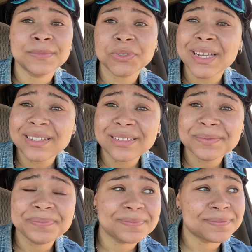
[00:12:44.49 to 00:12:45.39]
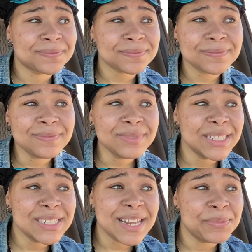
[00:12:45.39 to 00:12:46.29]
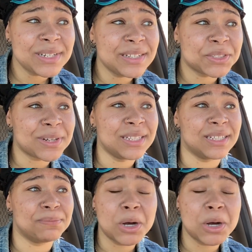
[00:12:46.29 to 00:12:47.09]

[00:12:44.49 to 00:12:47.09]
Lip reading: Trailer? It's not really a trailer.